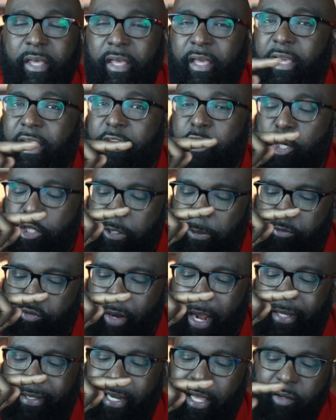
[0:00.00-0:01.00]
and you
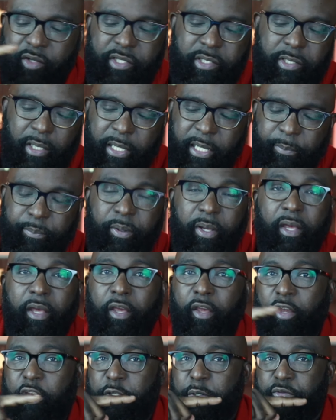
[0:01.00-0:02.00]
subtract out sleep,
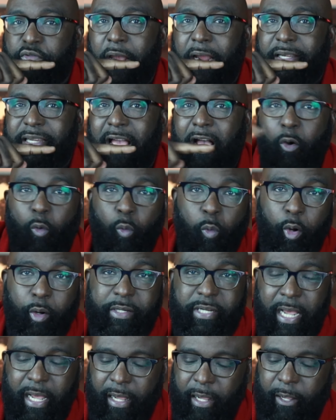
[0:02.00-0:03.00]
you subtract out work
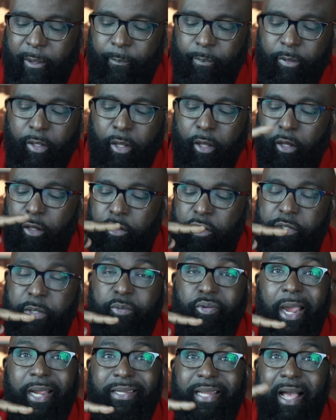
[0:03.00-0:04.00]
time, you
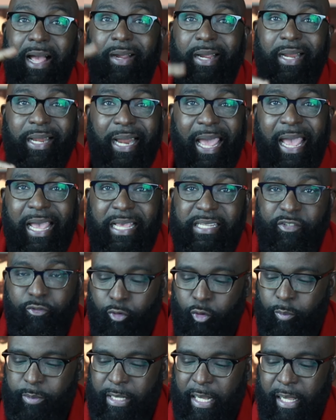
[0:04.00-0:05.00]
subtract out
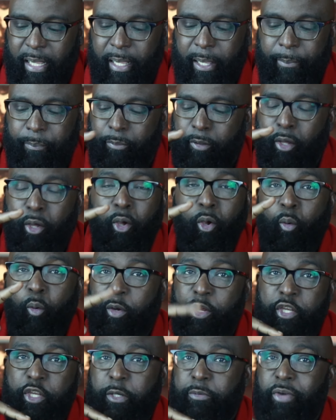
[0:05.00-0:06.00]
classroom time,
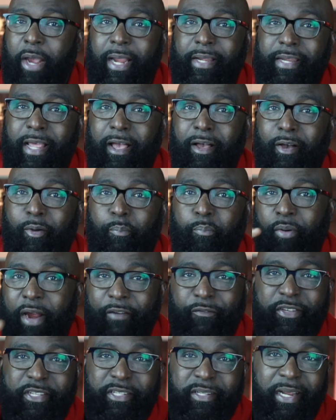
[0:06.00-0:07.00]
when you subtract out
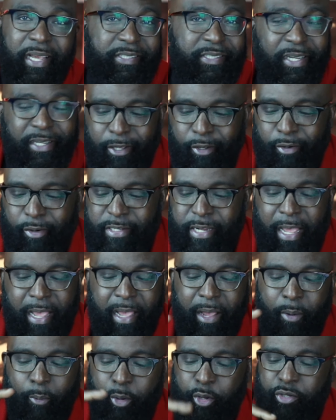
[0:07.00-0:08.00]
breakfast, lunch, and dinner
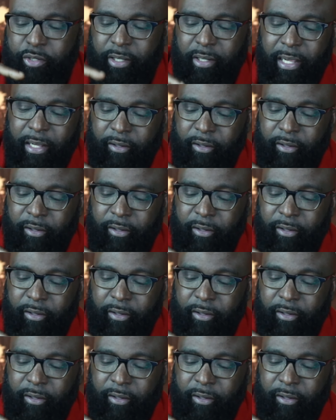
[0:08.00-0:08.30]
time, when you